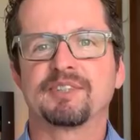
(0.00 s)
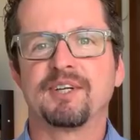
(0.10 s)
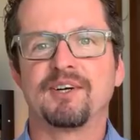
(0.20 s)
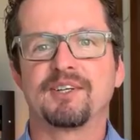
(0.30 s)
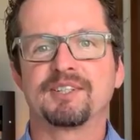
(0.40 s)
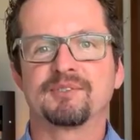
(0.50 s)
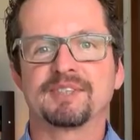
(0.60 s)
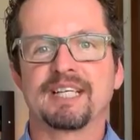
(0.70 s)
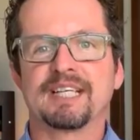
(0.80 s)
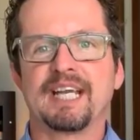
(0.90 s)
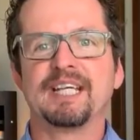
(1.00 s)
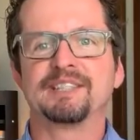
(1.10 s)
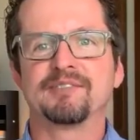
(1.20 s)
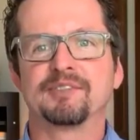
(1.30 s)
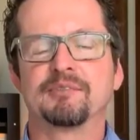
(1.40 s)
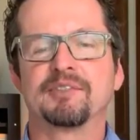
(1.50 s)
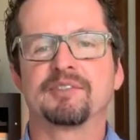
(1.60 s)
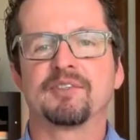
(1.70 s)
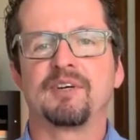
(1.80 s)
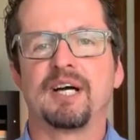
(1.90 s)
cards, was like an agent for me
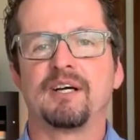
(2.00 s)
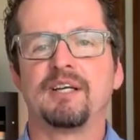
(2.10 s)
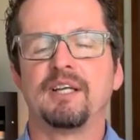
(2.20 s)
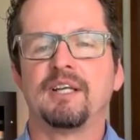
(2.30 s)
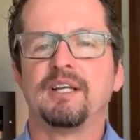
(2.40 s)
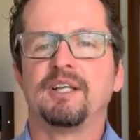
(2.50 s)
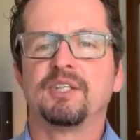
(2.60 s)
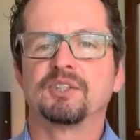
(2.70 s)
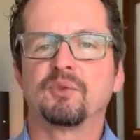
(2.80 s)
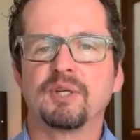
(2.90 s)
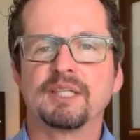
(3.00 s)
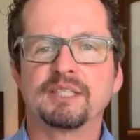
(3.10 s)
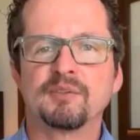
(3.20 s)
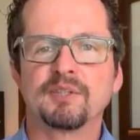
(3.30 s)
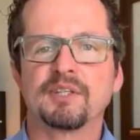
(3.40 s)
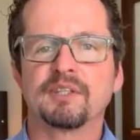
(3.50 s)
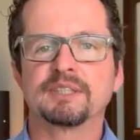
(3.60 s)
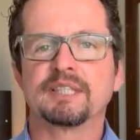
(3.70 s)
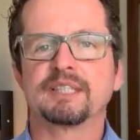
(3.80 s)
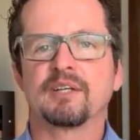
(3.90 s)
for a while. So what I did with her
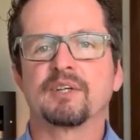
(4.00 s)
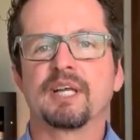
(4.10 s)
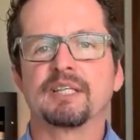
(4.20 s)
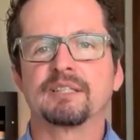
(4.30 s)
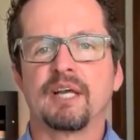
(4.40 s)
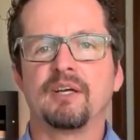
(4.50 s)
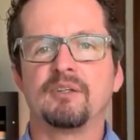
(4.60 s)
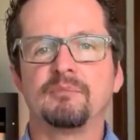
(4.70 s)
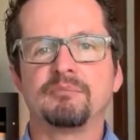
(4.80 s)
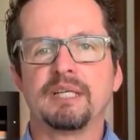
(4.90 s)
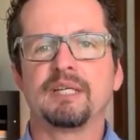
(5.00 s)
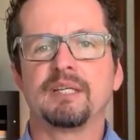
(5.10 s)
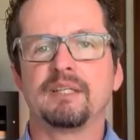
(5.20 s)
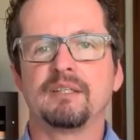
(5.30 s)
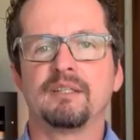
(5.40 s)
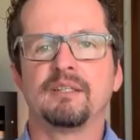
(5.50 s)
is I said, okay, tell me,